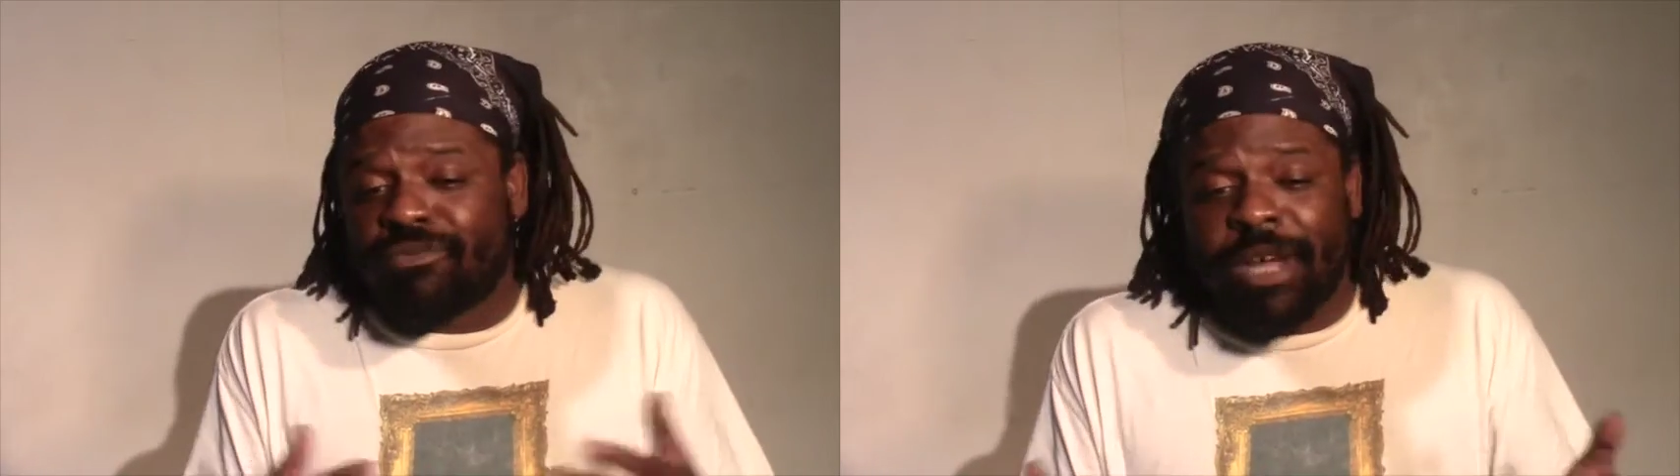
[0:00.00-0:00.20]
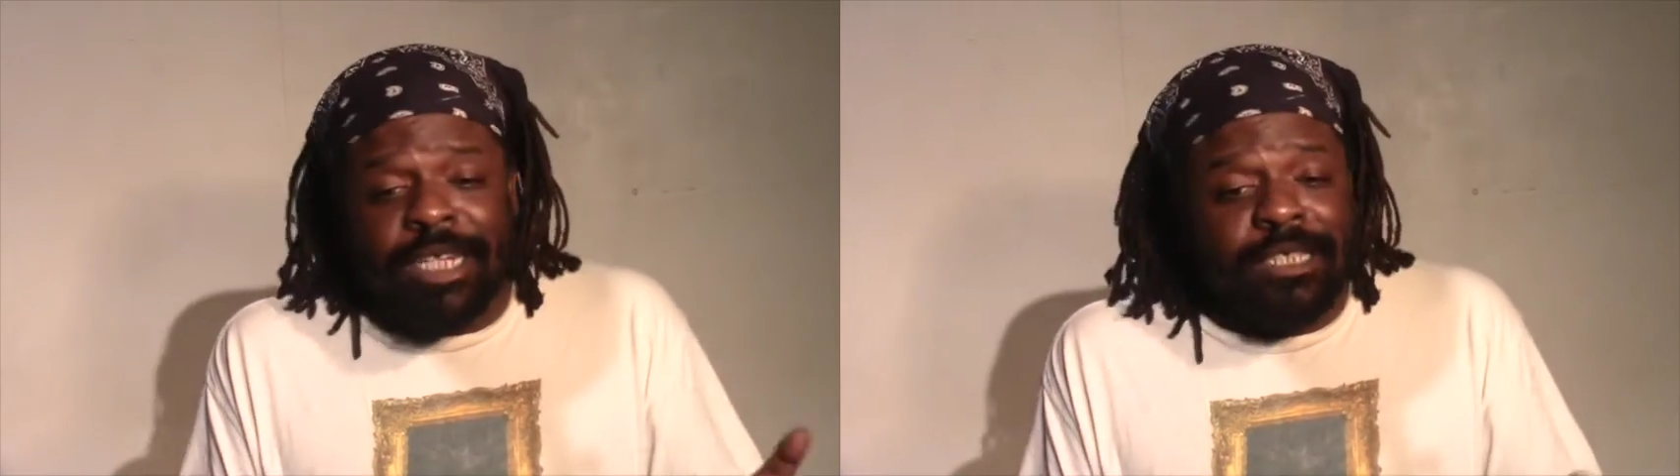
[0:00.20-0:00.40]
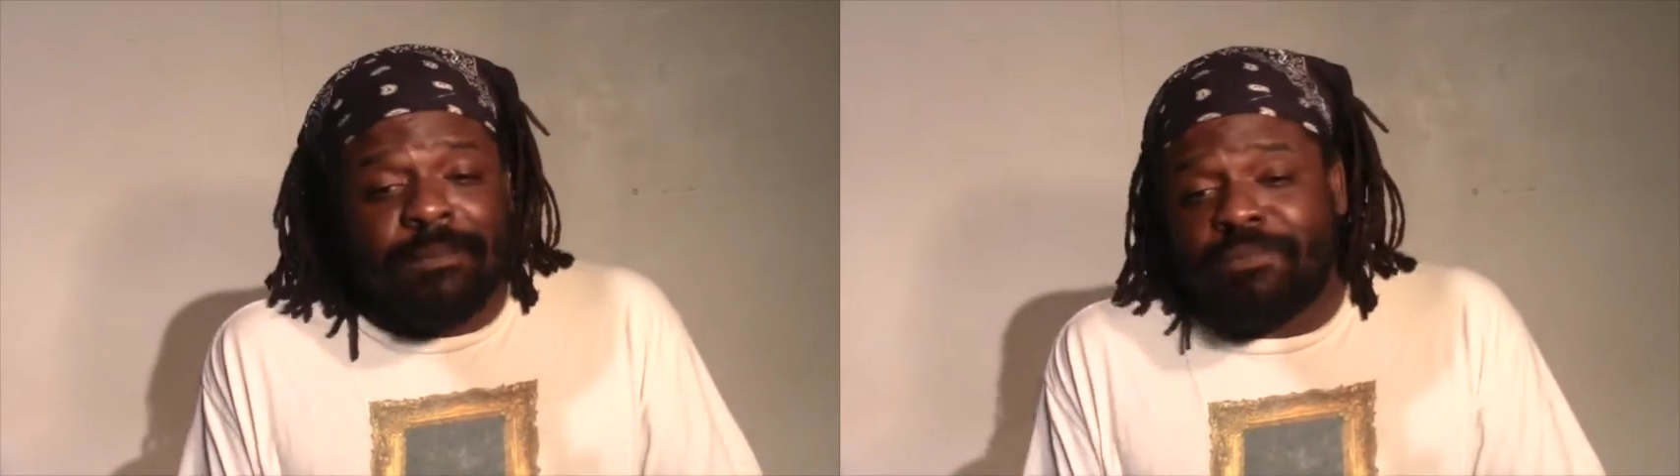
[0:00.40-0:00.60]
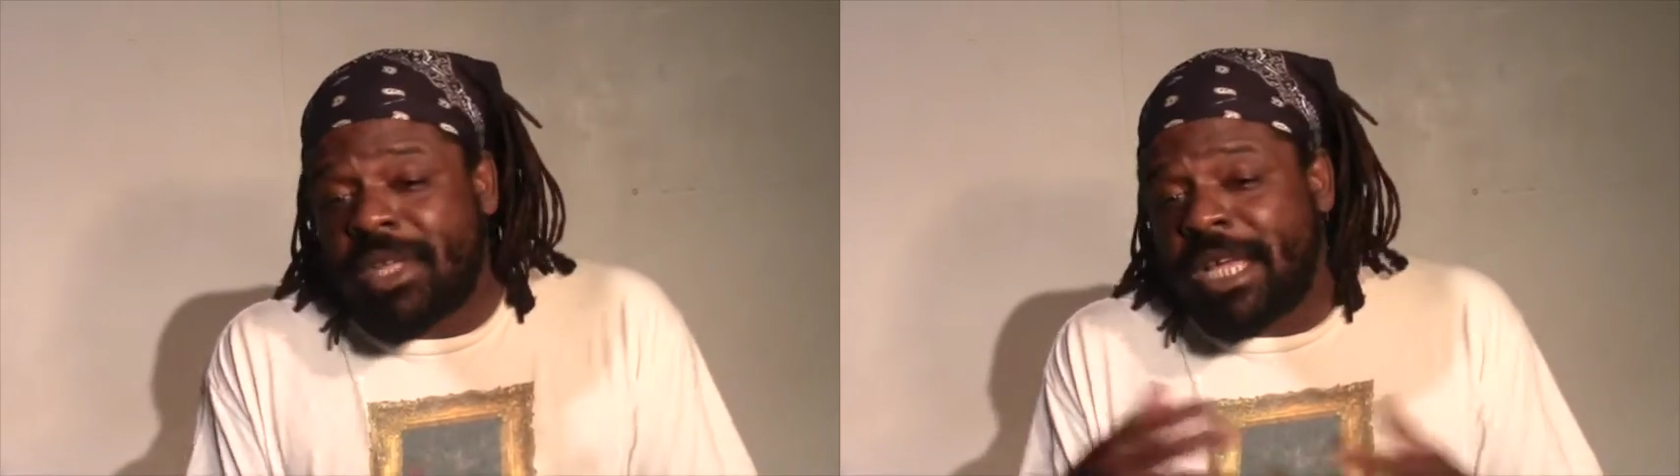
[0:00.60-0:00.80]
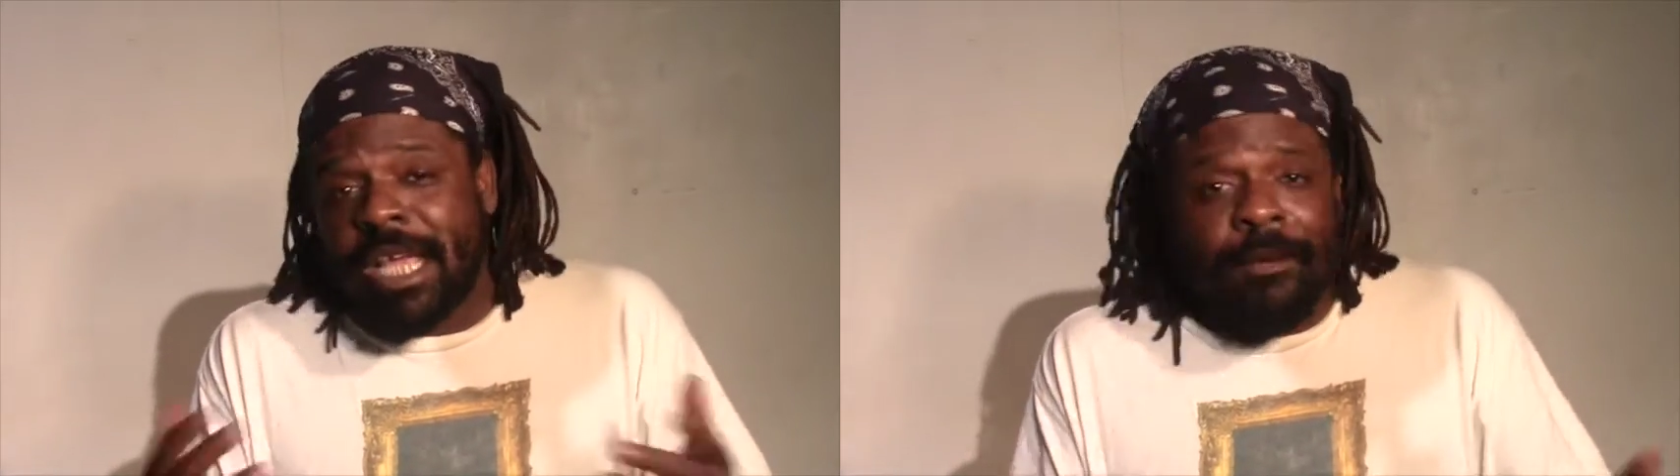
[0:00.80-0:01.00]
write
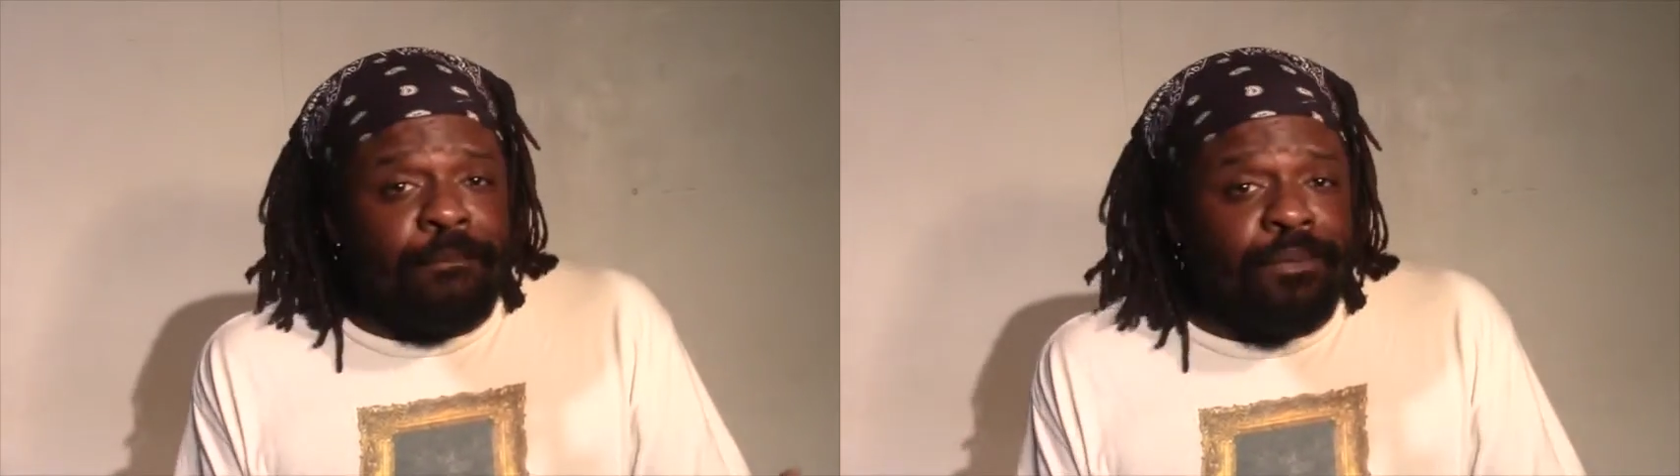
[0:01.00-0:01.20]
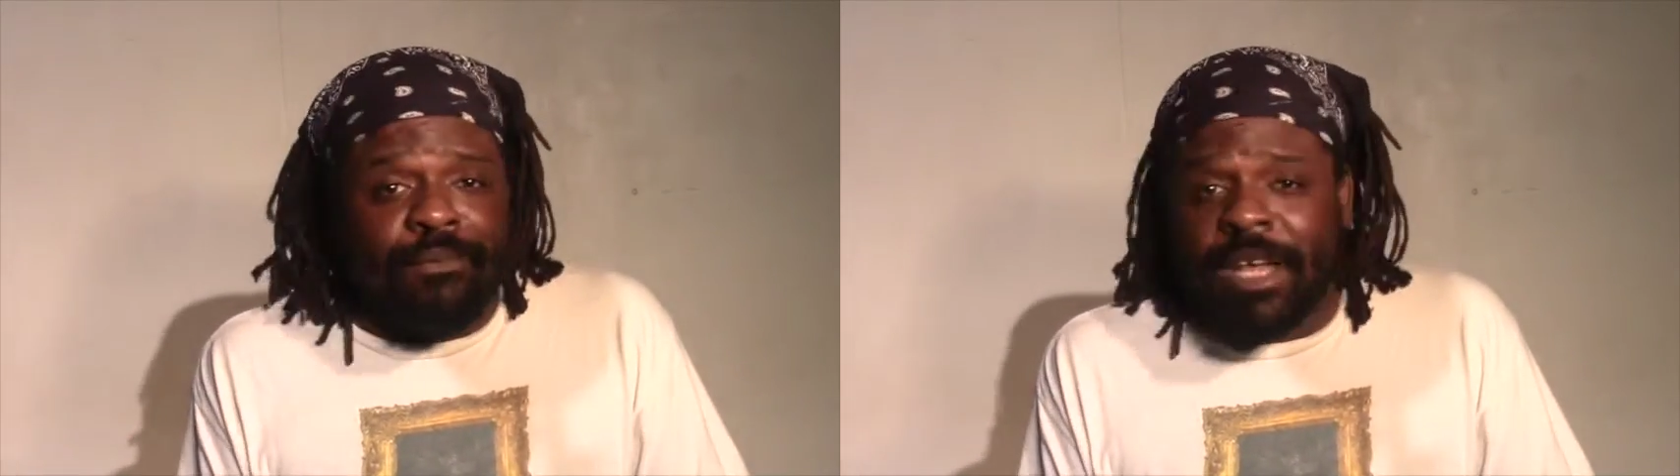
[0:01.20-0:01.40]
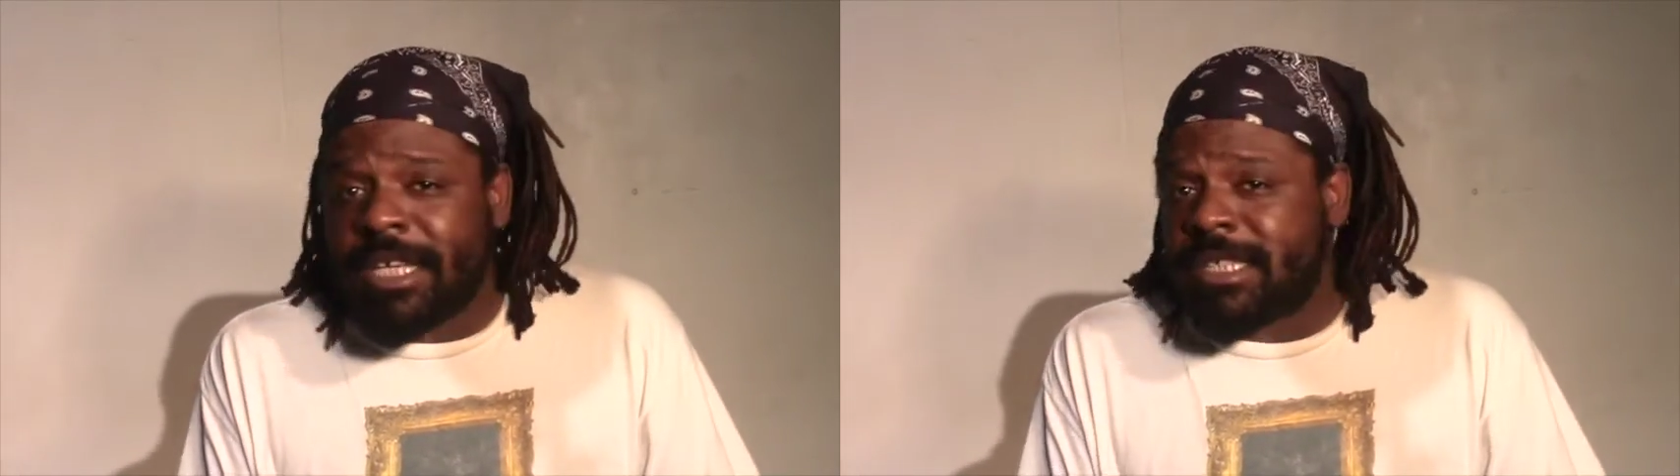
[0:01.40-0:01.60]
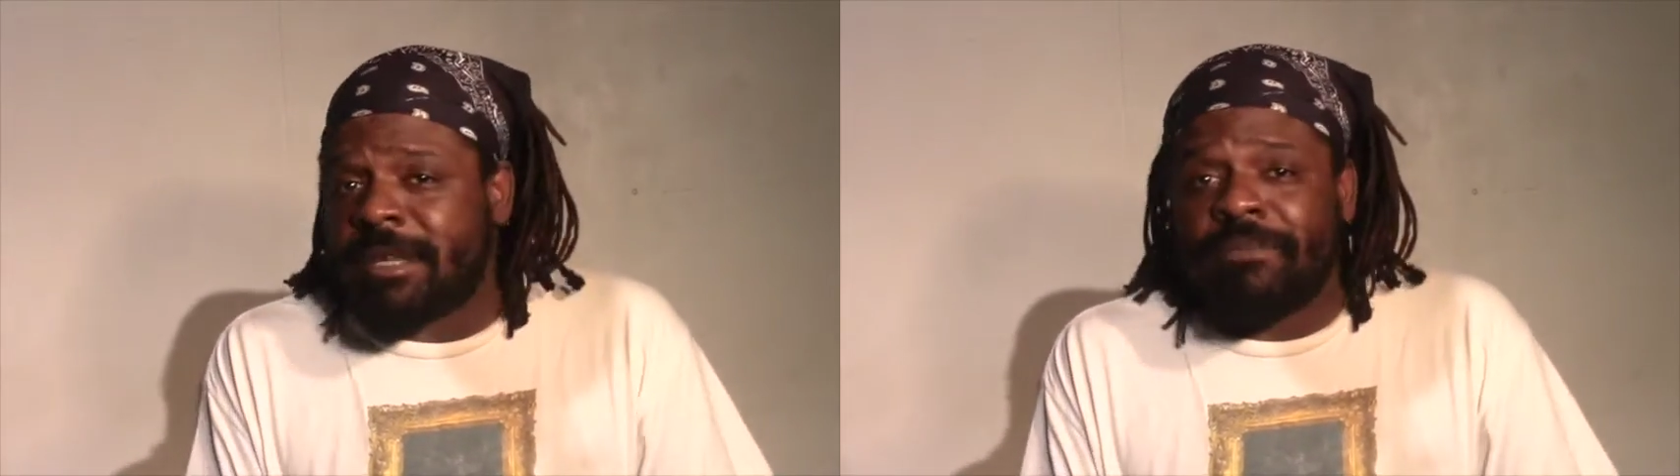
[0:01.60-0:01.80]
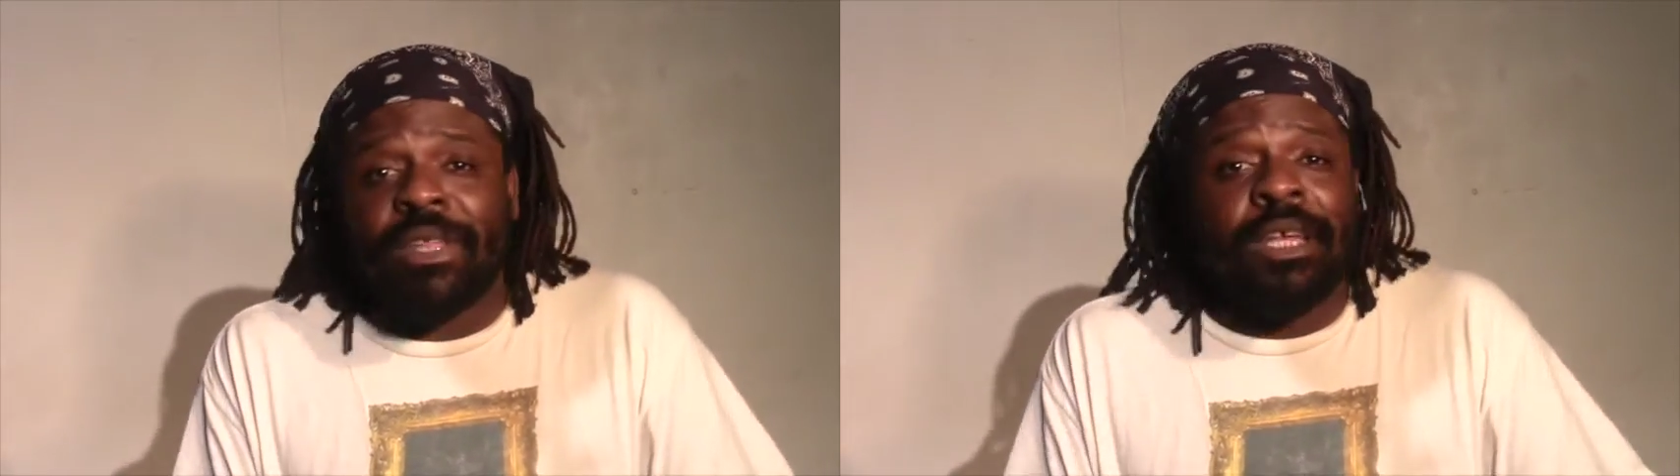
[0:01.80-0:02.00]
something, improvise
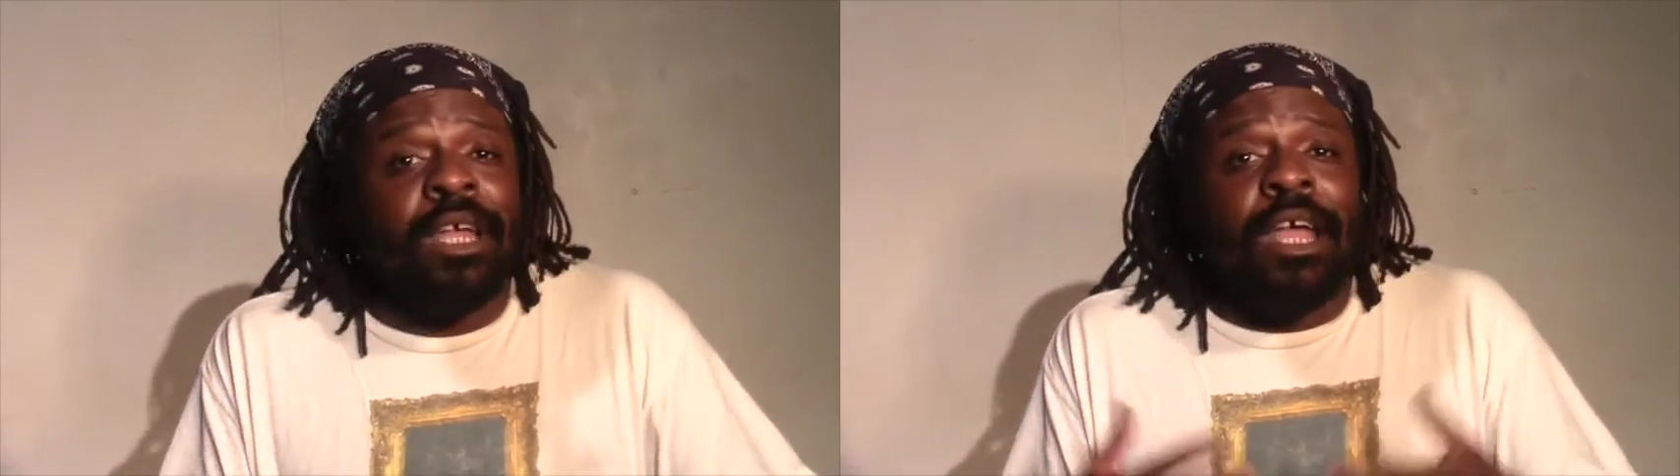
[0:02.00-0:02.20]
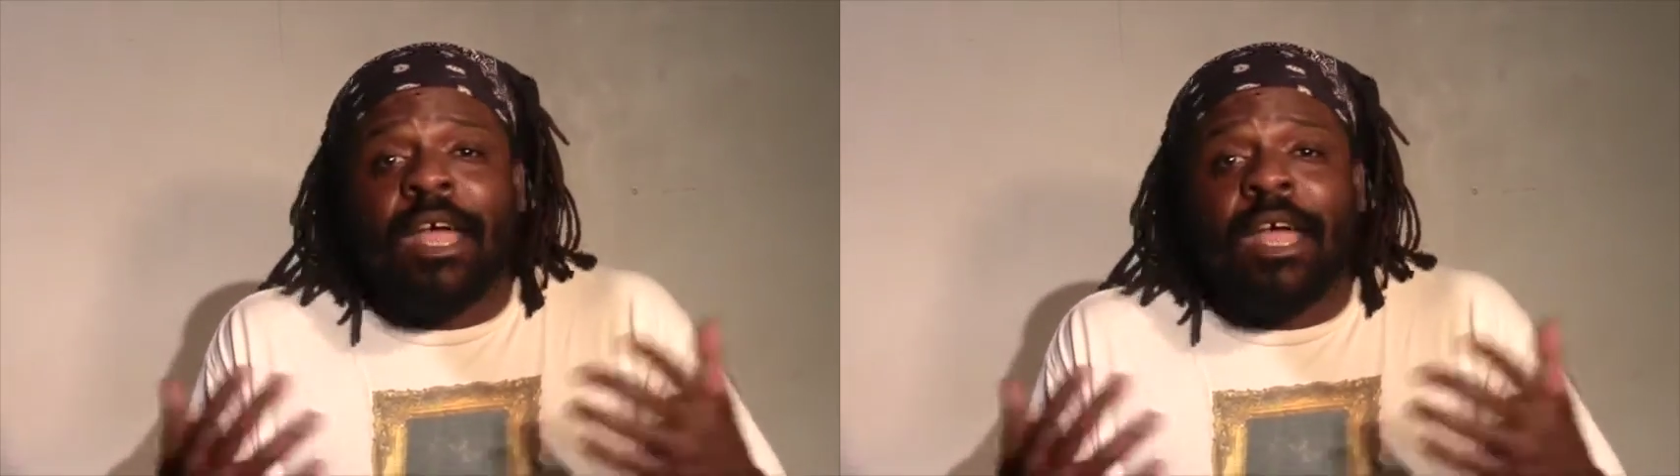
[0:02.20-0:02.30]
something,